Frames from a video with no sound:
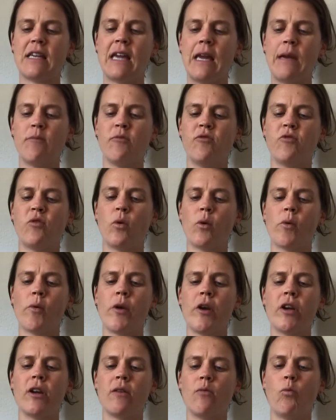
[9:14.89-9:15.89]
came
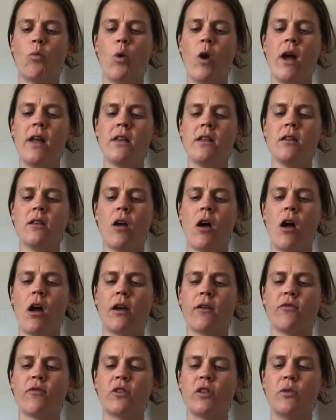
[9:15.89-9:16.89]
forward in one long
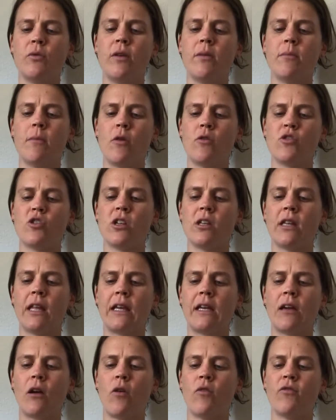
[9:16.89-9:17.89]
fluid motion
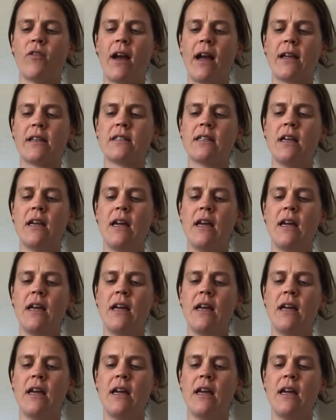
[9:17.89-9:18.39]
like Koufax,